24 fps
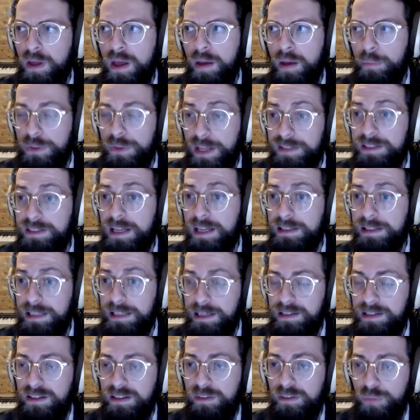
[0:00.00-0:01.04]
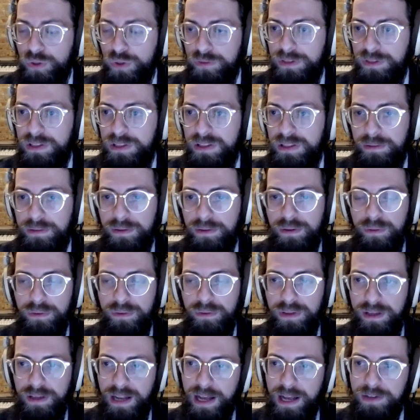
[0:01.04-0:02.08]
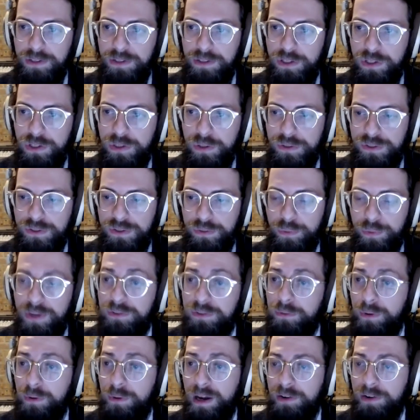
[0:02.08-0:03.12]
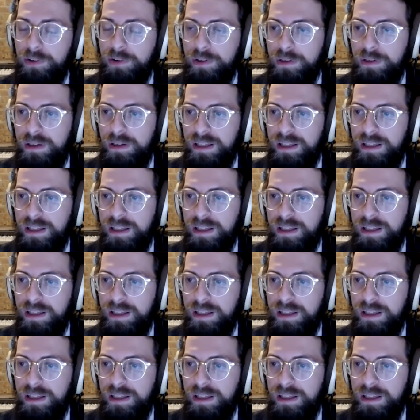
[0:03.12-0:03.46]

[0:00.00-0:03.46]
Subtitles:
But that's not the end of the movie. It actually shows the resurrection,